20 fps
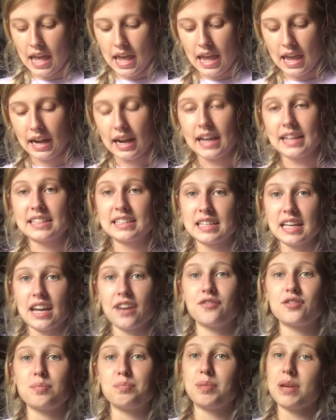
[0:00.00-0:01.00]
And I
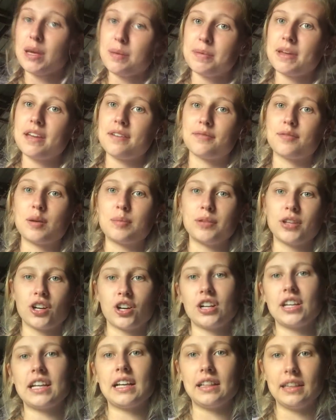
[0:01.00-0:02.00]
saved BB from
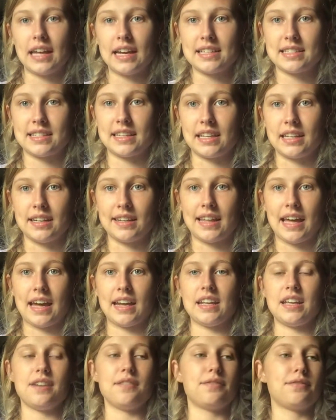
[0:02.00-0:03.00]
learning a lesson
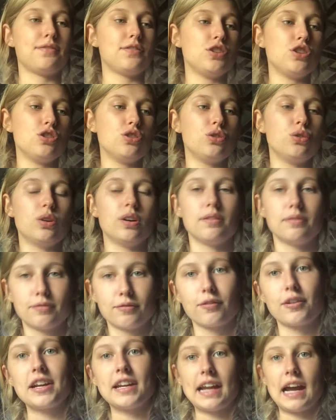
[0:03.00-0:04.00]
that if you
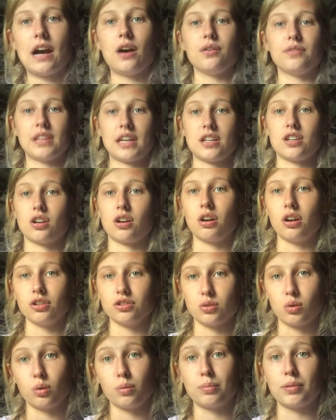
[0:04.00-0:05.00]
freak out that your
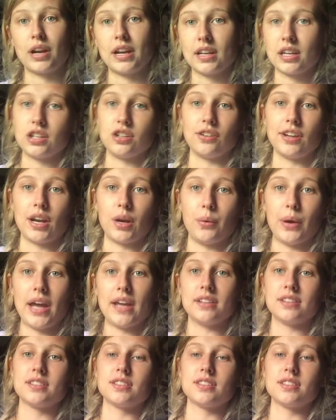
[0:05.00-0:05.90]
halter will break and you'll get away.